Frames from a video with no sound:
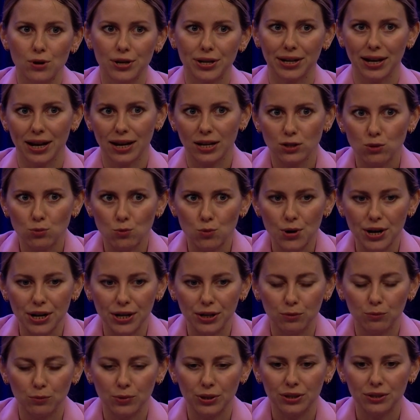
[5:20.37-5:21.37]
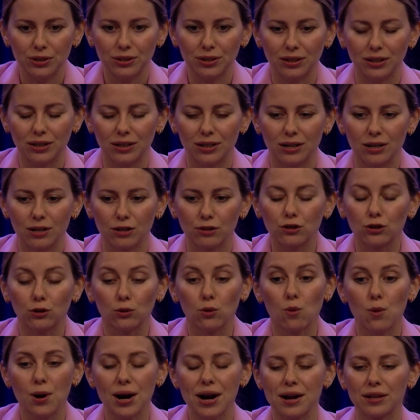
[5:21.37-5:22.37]
case working with the
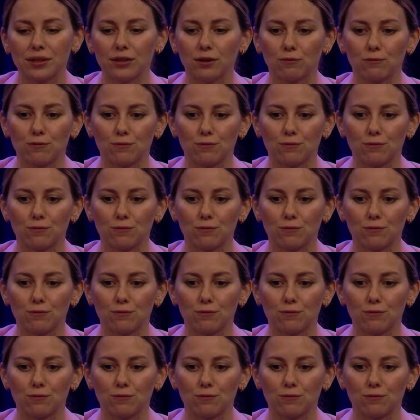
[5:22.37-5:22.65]
lawyer,